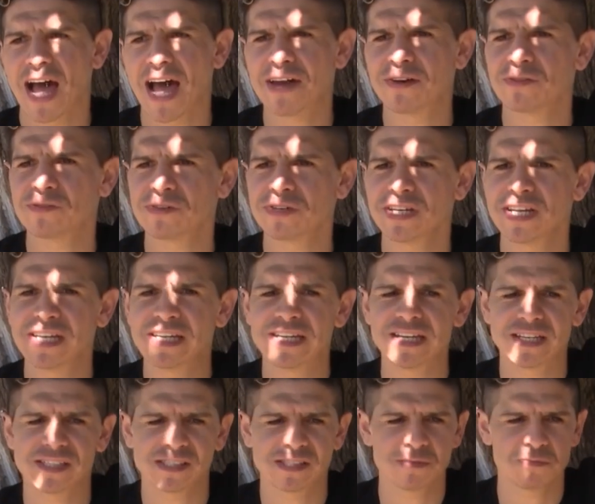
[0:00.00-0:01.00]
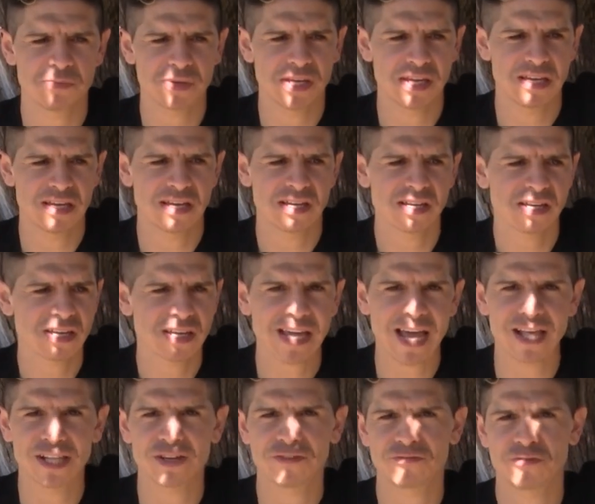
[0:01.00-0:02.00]
I don't need it to be
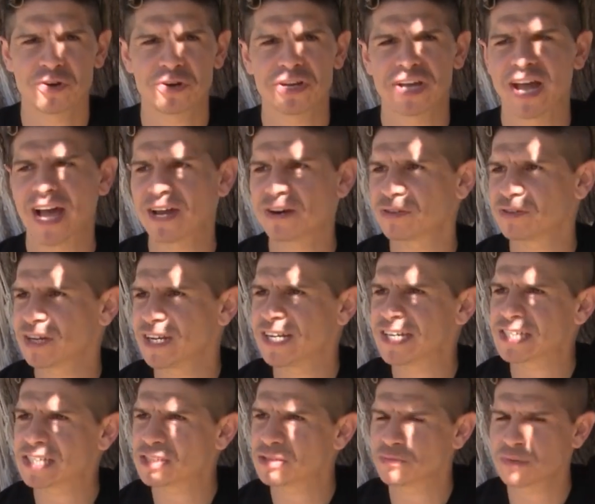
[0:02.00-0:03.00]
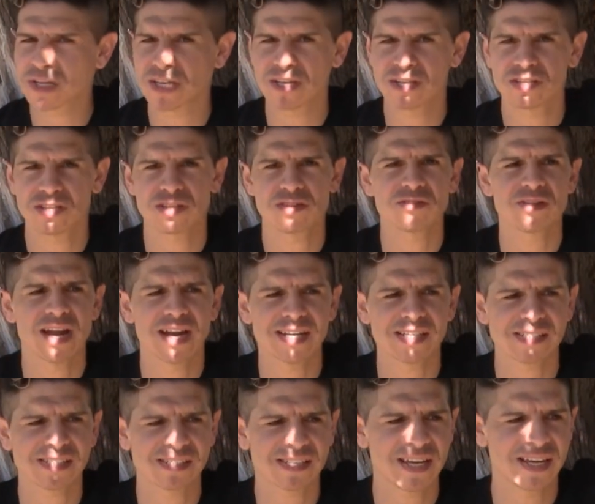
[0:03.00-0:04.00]
California. I don't need it to be the
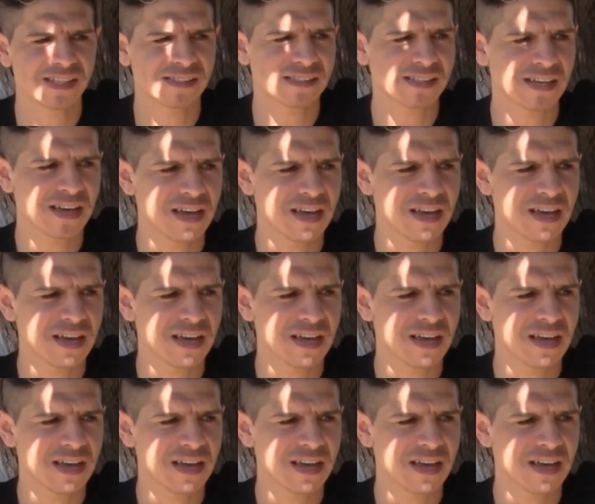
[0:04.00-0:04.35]
United States.